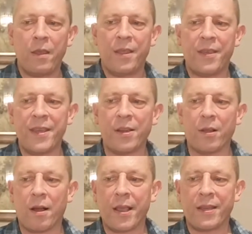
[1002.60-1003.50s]

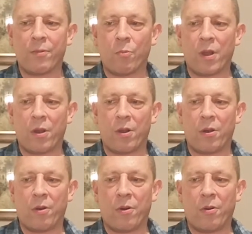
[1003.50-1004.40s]
eagle-eyed,
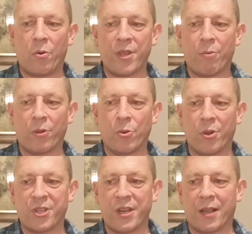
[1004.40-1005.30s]
you will
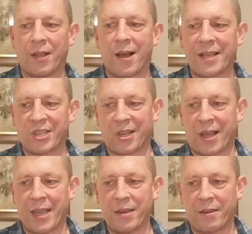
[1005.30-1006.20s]
notice in the last
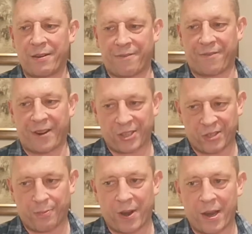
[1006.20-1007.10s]
line, in the
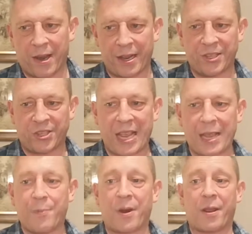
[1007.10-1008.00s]
first bar and
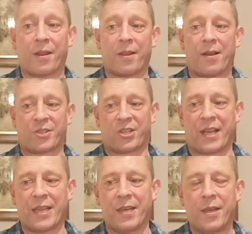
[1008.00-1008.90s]
second bar of the last
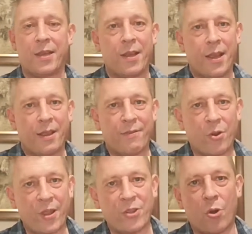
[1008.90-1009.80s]
line, they've
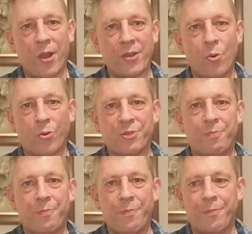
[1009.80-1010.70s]
got the dotted notes
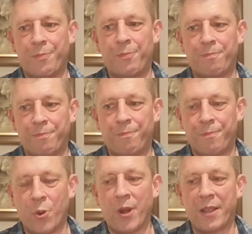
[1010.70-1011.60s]

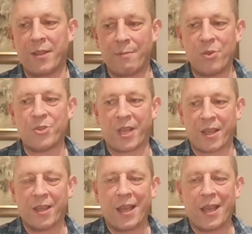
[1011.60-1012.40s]
putting into the music.